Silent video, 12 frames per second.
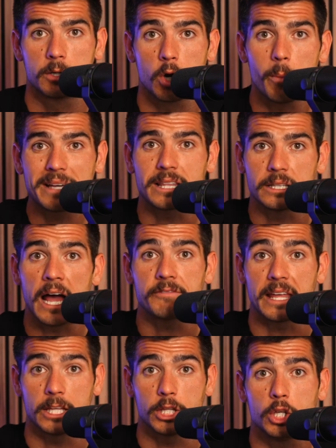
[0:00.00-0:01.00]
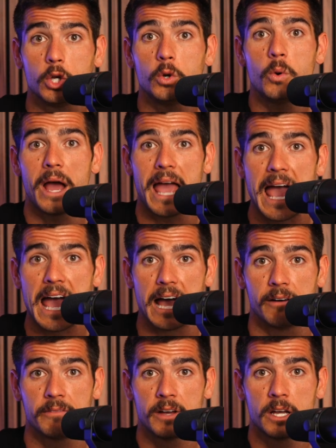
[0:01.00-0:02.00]
go make the life that you
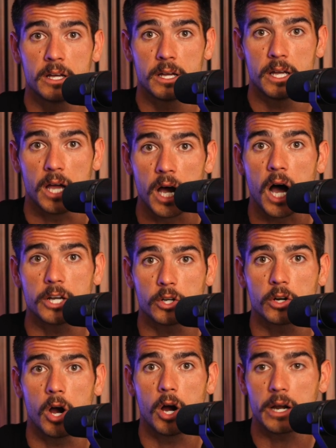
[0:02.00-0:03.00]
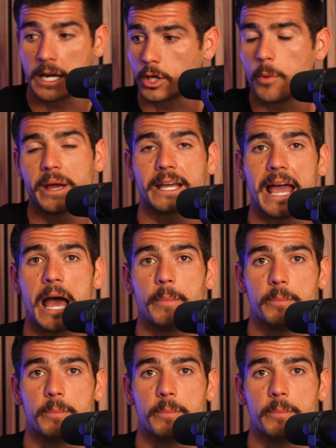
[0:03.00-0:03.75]
have on your heart and go make it happen.